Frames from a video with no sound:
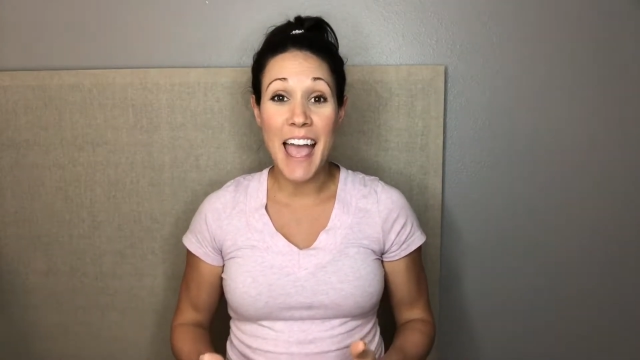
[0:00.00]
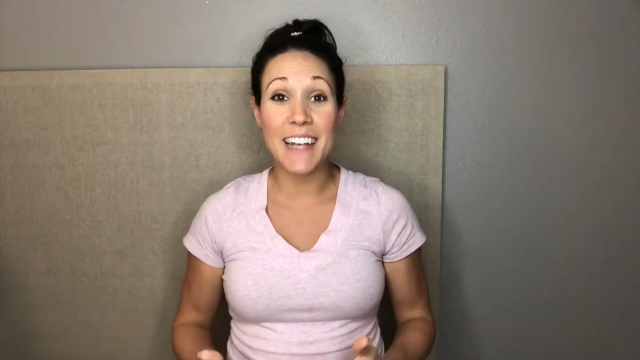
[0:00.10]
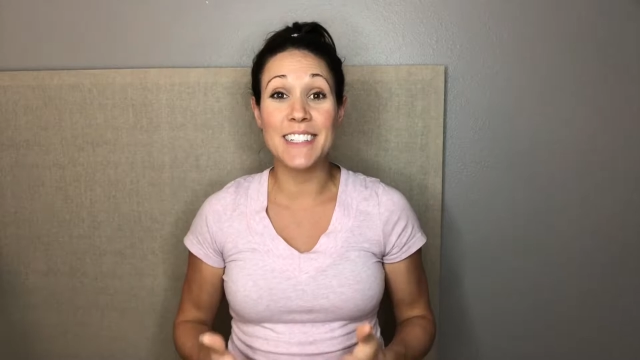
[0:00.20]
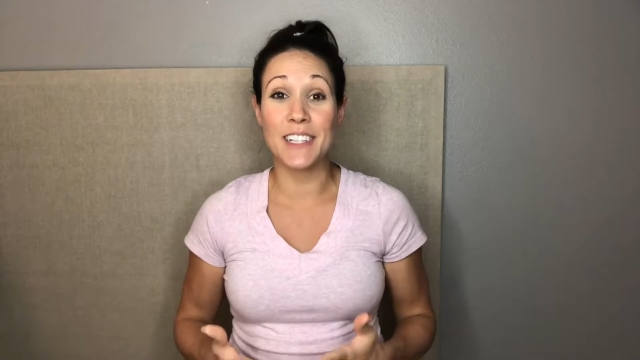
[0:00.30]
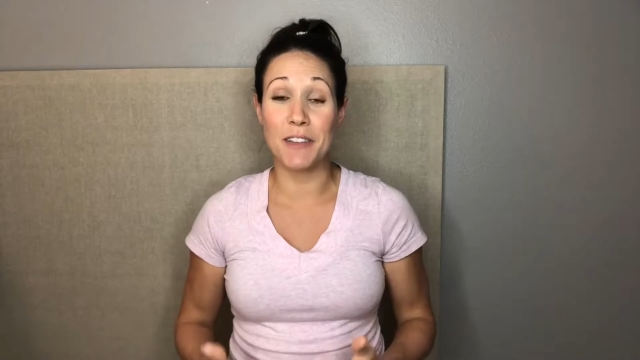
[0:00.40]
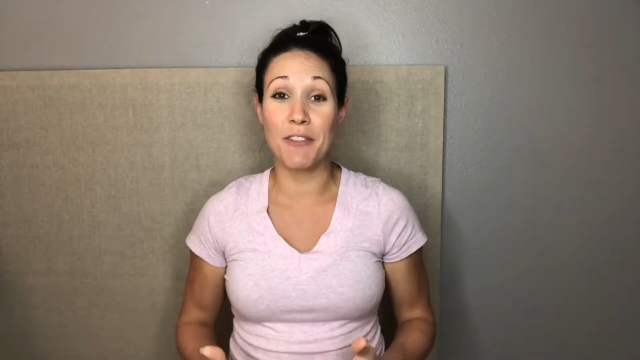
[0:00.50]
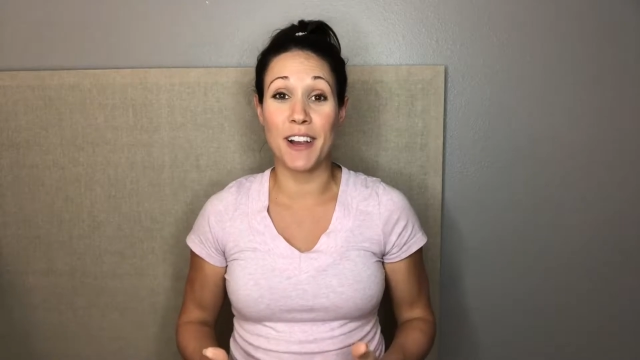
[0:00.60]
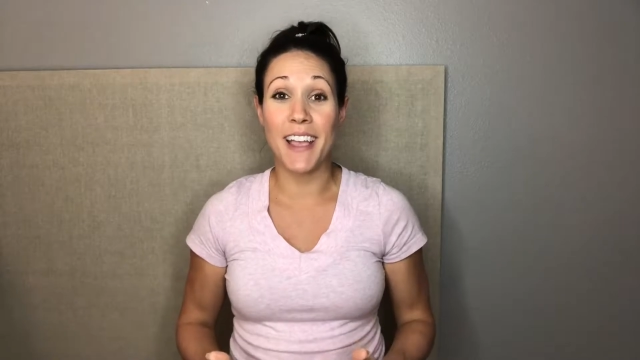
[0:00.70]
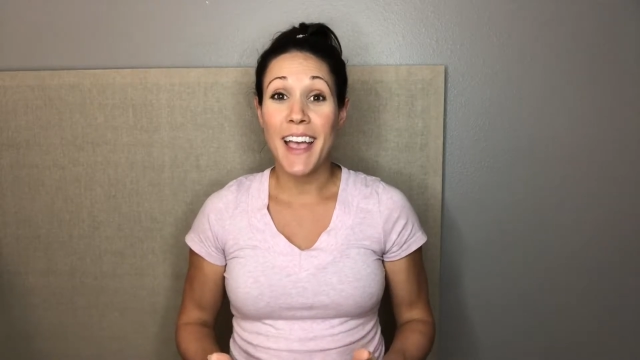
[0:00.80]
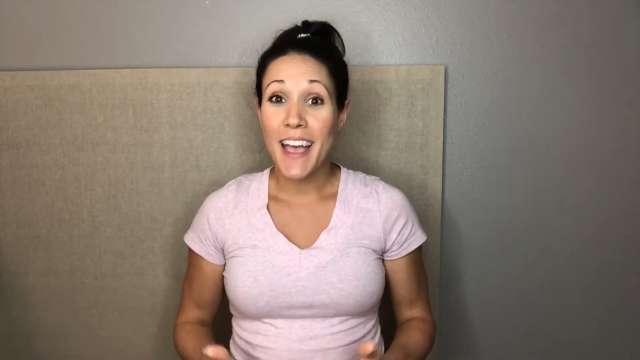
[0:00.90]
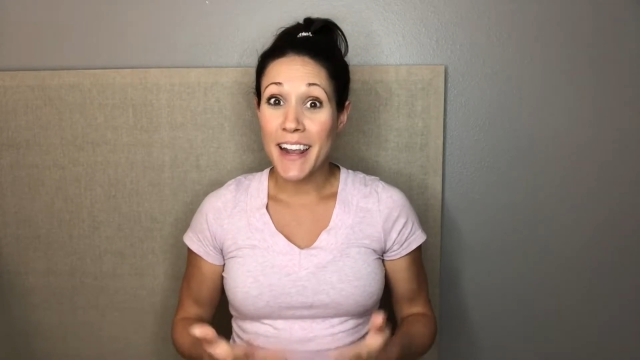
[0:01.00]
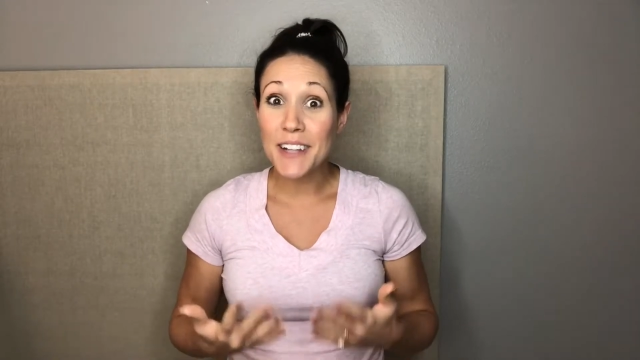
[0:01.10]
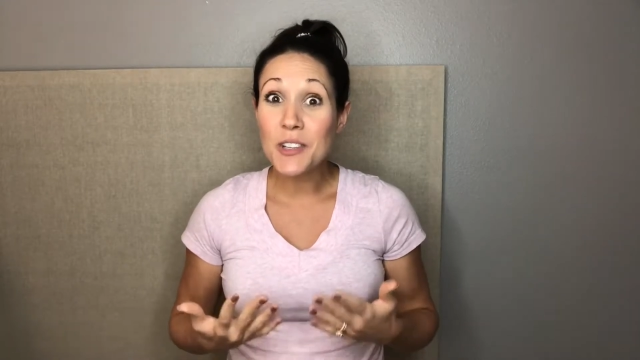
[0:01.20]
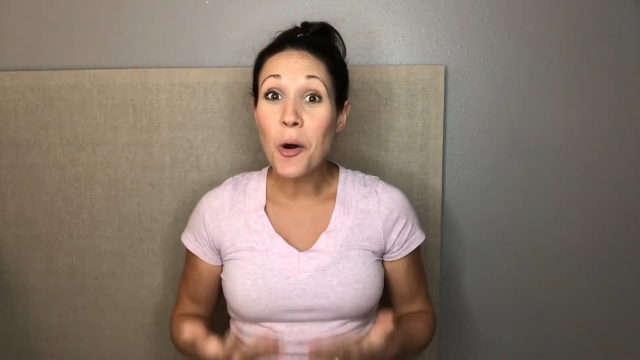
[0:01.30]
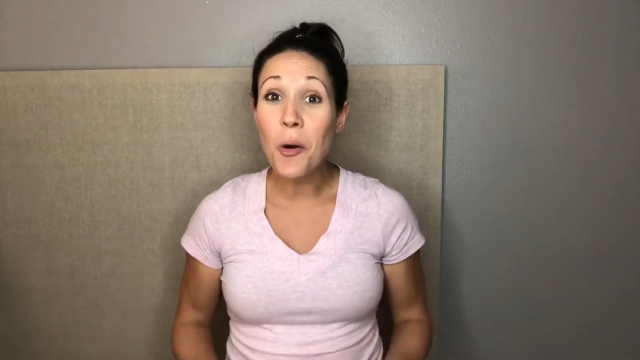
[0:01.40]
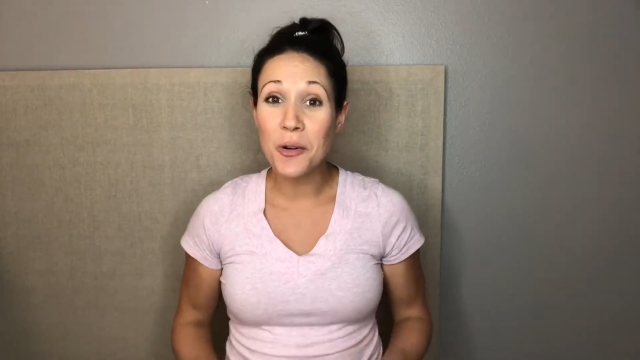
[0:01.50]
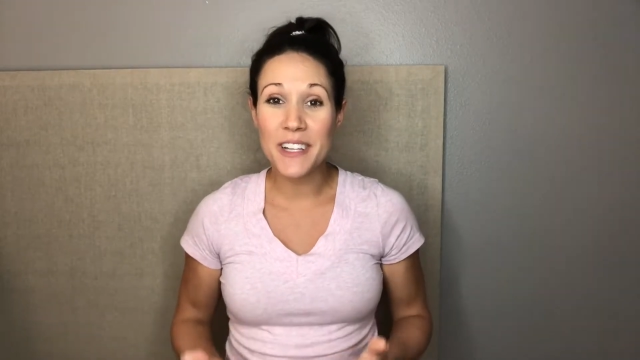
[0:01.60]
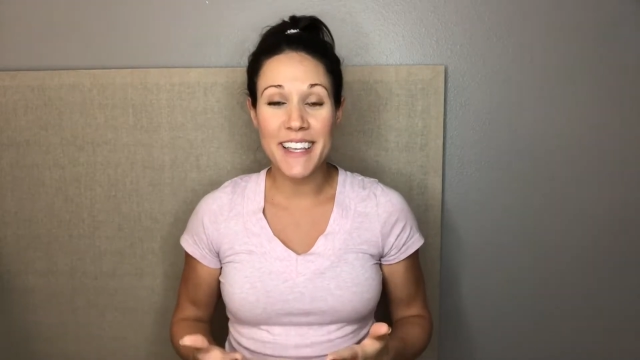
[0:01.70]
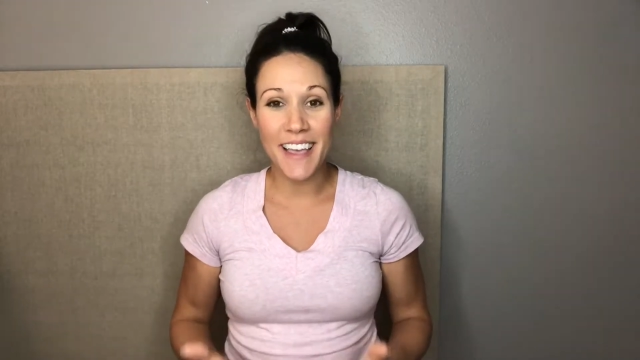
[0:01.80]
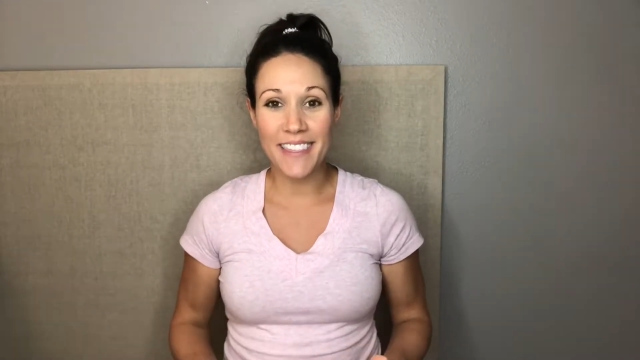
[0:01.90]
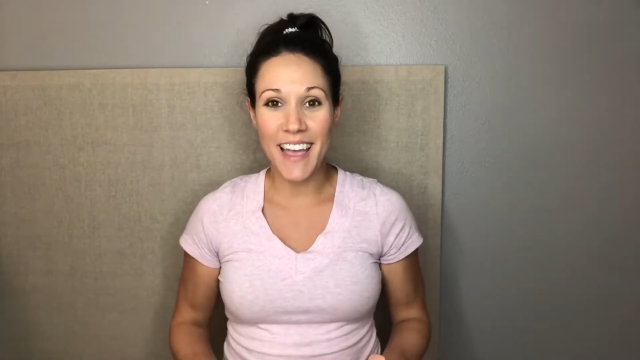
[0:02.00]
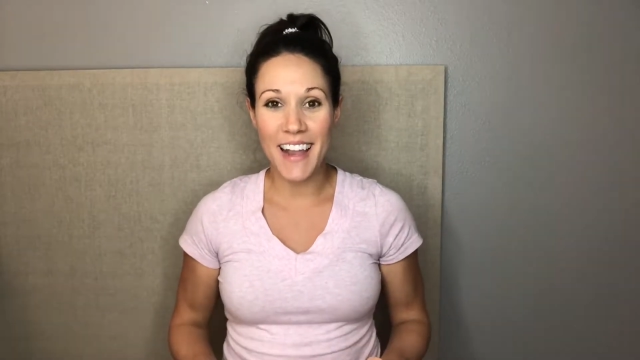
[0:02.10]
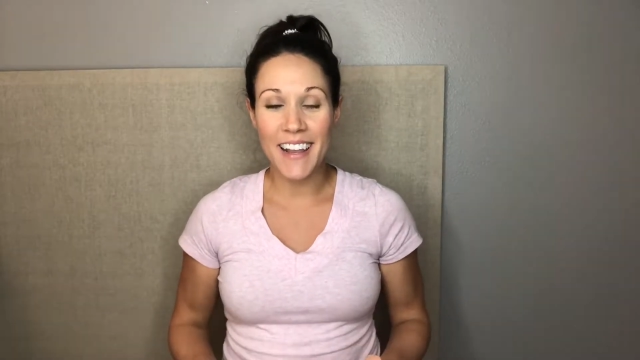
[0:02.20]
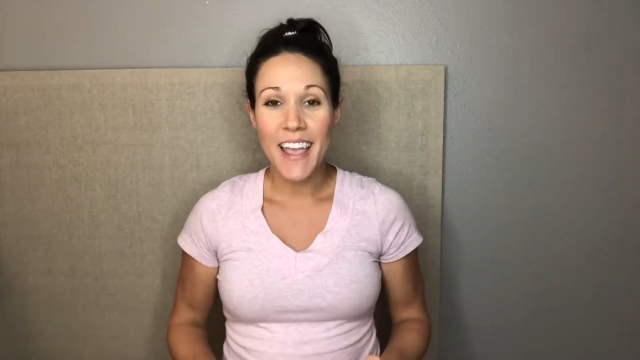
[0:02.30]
and delivery, and I totally get that.